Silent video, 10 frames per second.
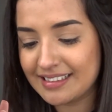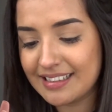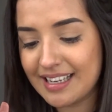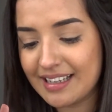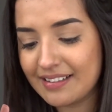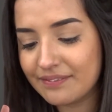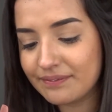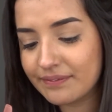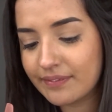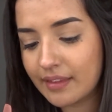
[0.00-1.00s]
Yeah,
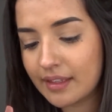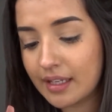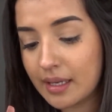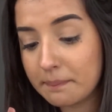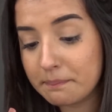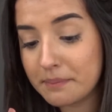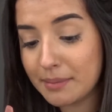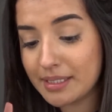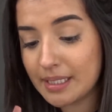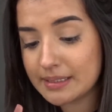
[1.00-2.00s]

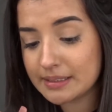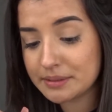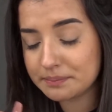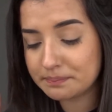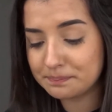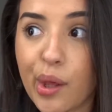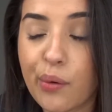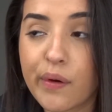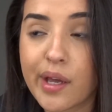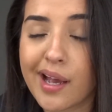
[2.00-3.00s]
maybe not.
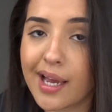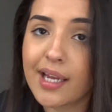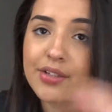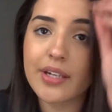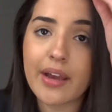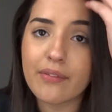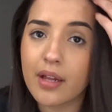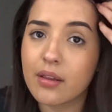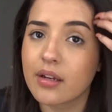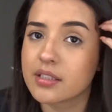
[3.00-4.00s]
Well, I actually have like
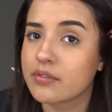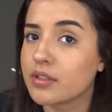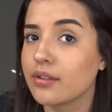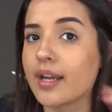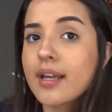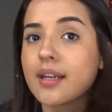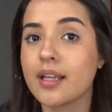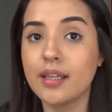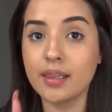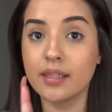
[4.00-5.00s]
a lot of stuff to do. I gotta
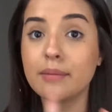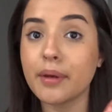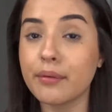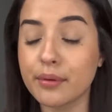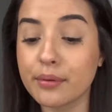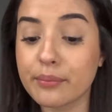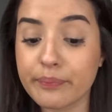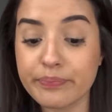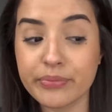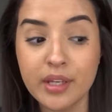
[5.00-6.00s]
clean my room,
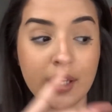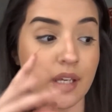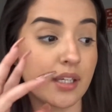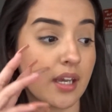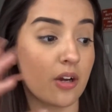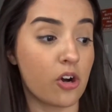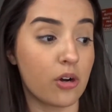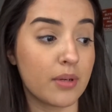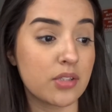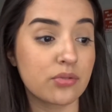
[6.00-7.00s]
get all
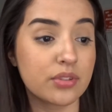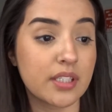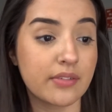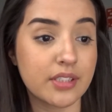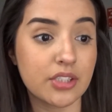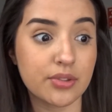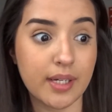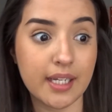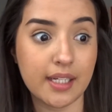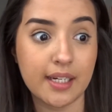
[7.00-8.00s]
my school stuff
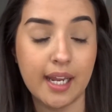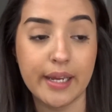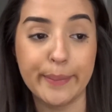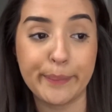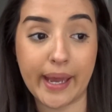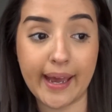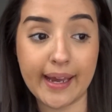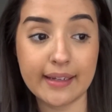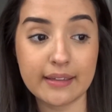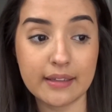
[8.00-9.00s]
situated. I gotta
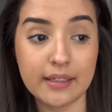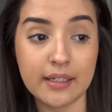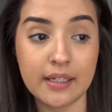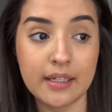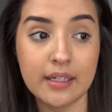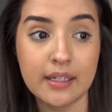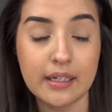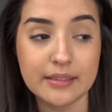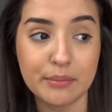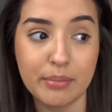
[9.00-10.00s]
pack,
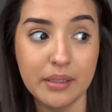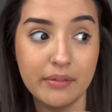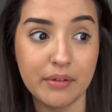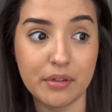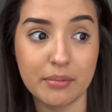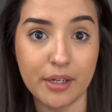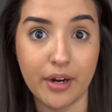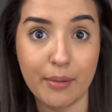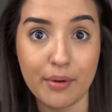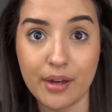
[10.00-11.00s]
cause I'm gonna be living with my
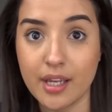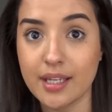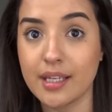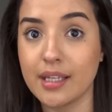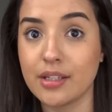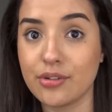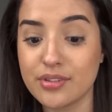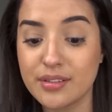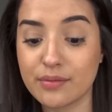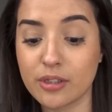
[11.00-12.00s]
grandma in
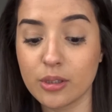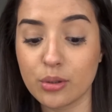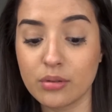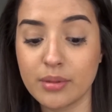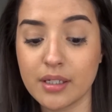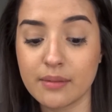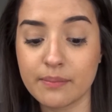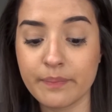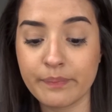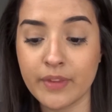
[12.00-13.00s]
Houston for a little bit.
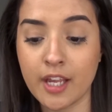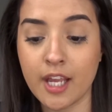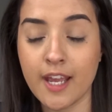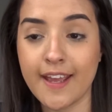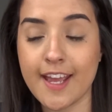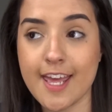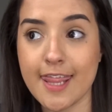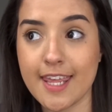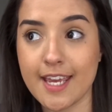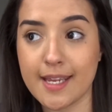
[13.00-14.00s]

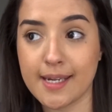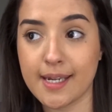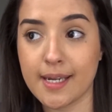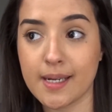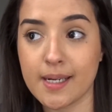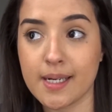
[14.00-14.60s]
And then